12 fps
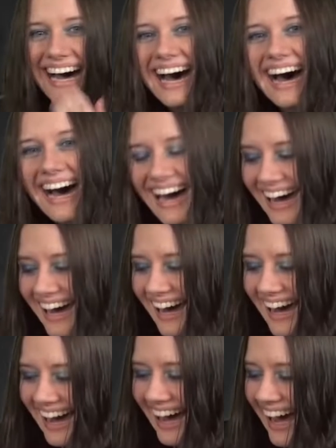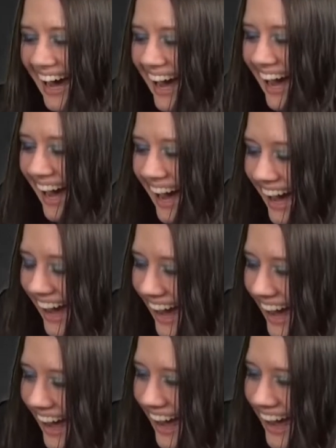
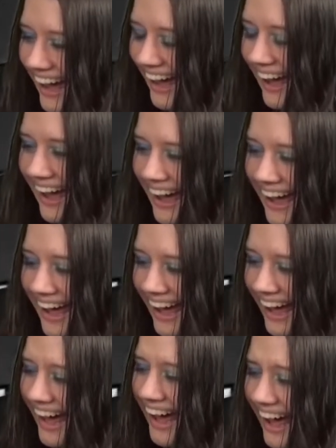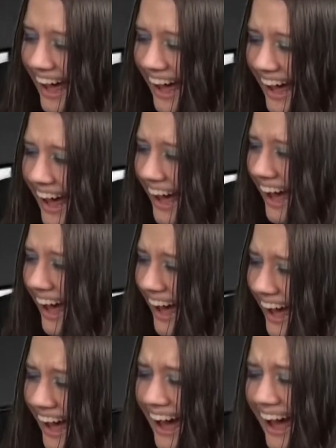
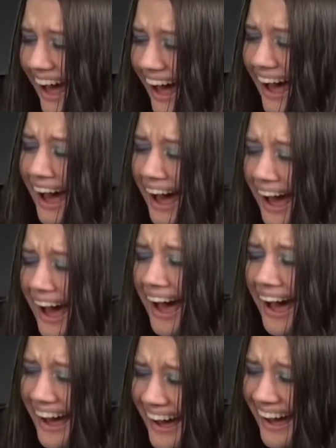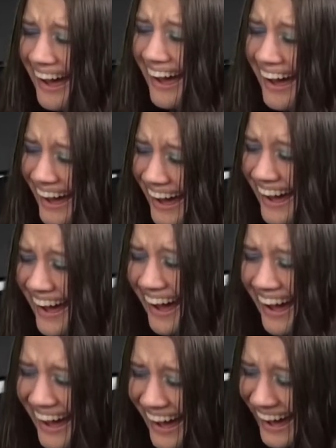
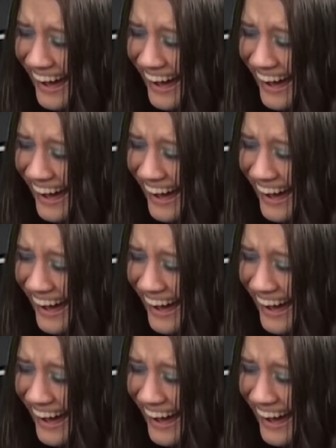No words are spoken by the person on screen.